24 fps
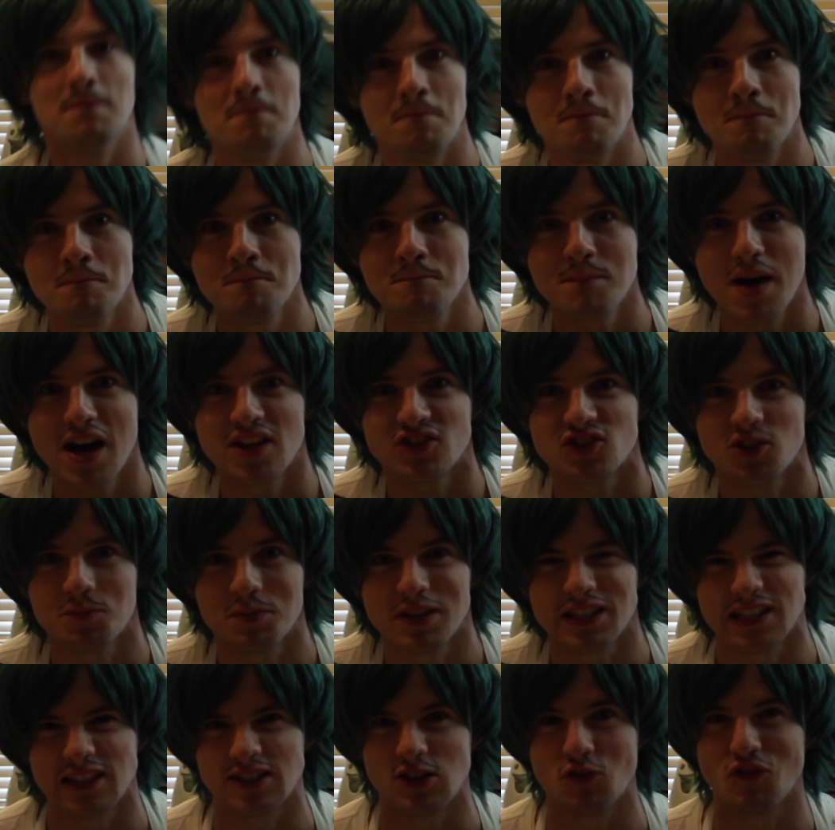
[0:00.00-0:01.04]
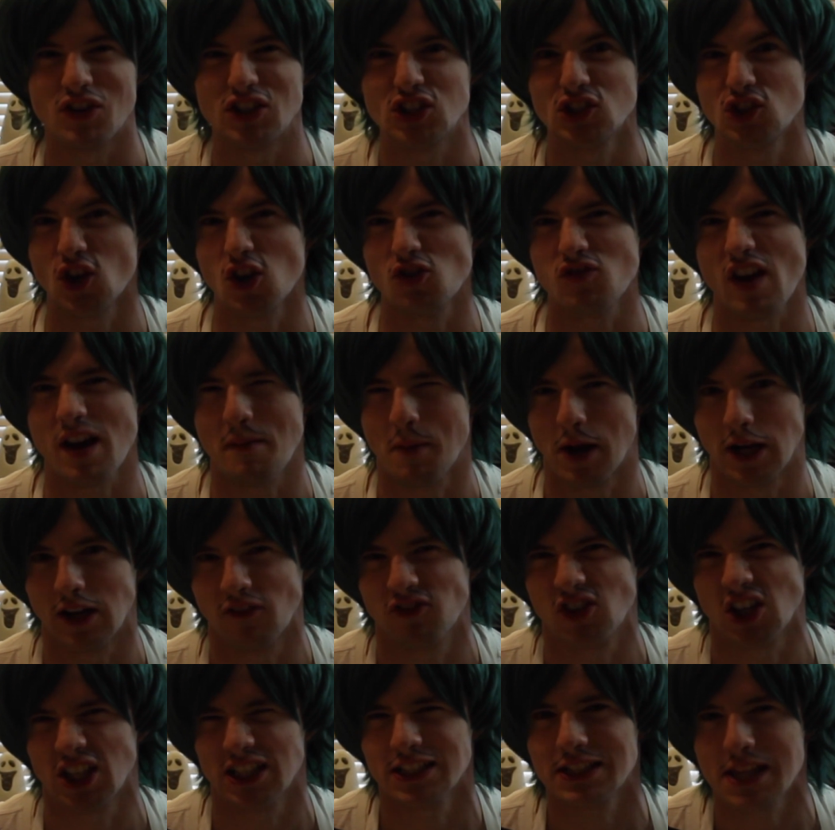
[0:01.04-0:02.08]
Masterpieces, the registered trademark
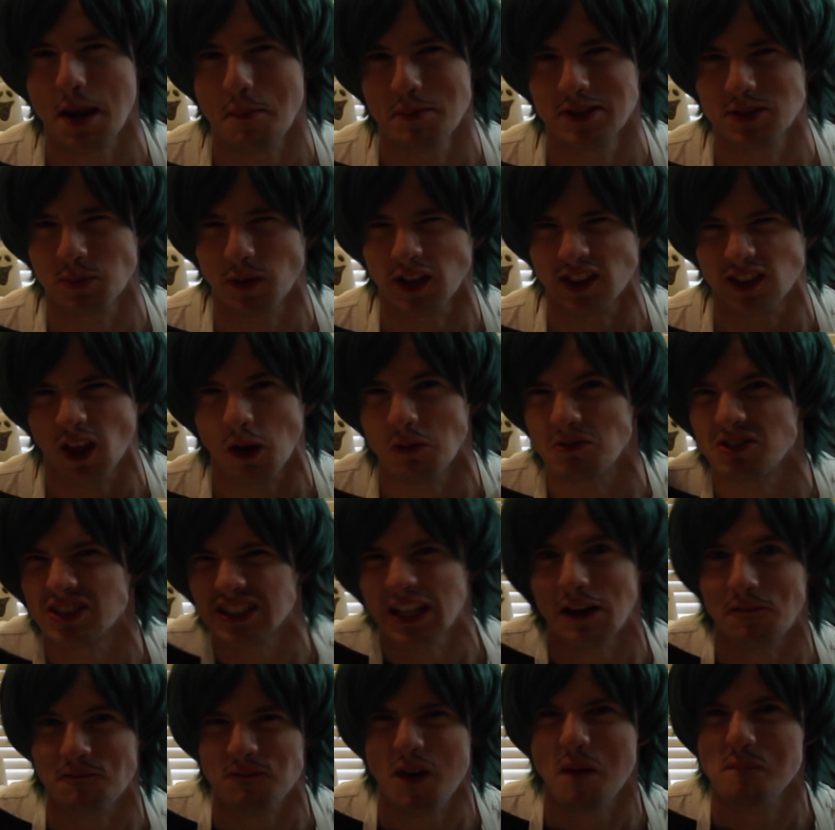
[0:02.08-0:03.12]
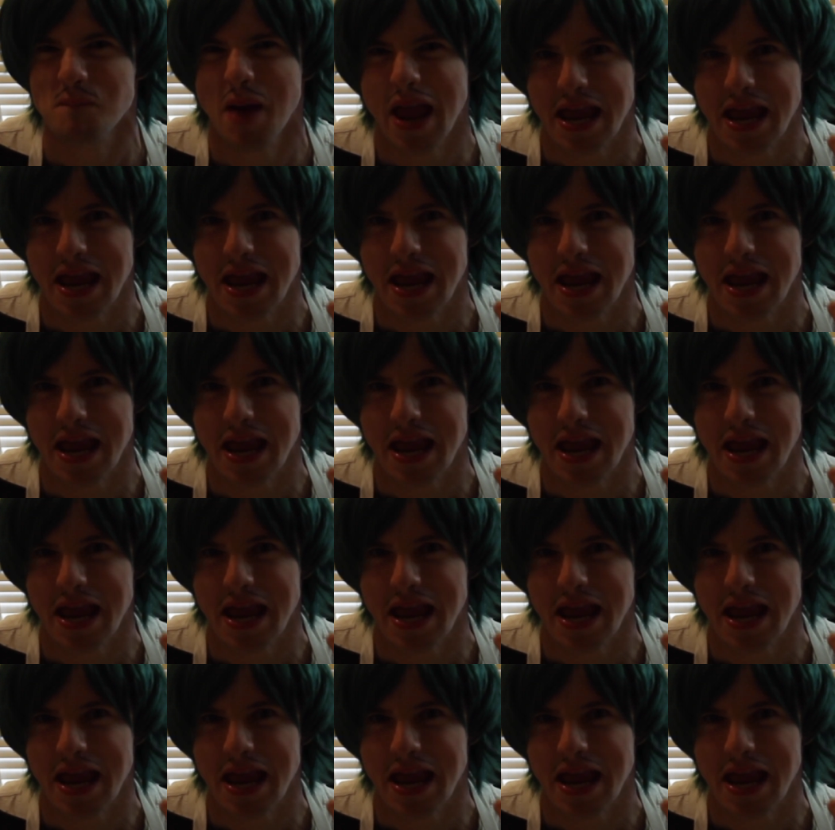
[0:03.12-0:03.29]
of Curtis Lemonsworth. Don't steal from